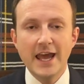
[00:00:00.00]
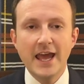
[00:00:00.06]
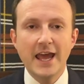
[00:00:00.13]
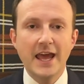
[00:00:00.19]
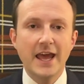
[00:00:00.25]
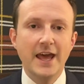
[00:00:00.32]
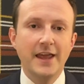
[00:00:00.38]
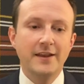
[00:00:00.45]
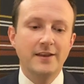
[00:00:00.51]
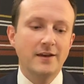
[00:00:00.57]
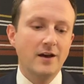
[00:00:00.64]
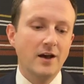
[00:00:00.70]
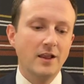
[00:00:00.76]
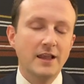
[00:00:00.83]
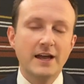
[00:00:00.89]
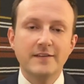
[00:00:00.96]
and
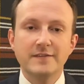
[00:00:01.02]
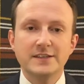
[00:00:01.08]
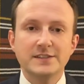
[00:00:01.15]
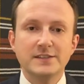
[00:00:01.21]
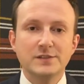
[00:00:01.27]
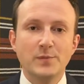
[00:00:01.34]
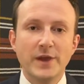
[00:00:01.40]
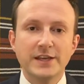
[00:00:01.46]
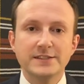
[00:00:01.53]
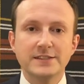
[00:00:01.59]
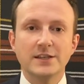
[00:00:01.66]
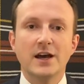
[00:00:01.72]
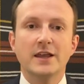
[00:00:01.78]
a lot of this is based